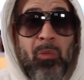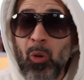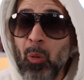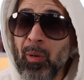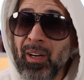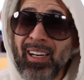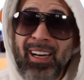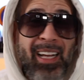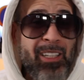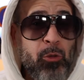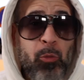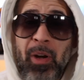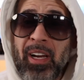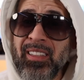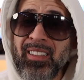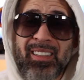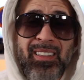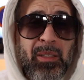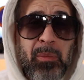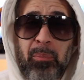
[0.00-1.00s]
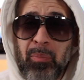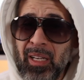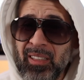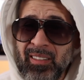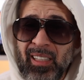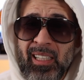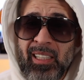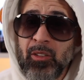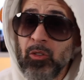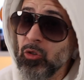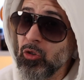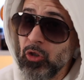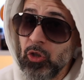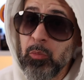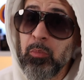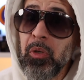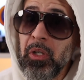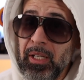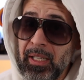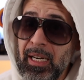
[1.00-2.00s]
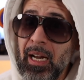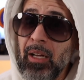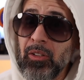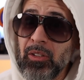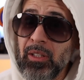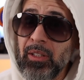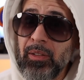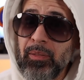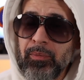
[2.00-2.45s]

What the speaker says: Nobody likes raisins and pastelitos, just putting it out there.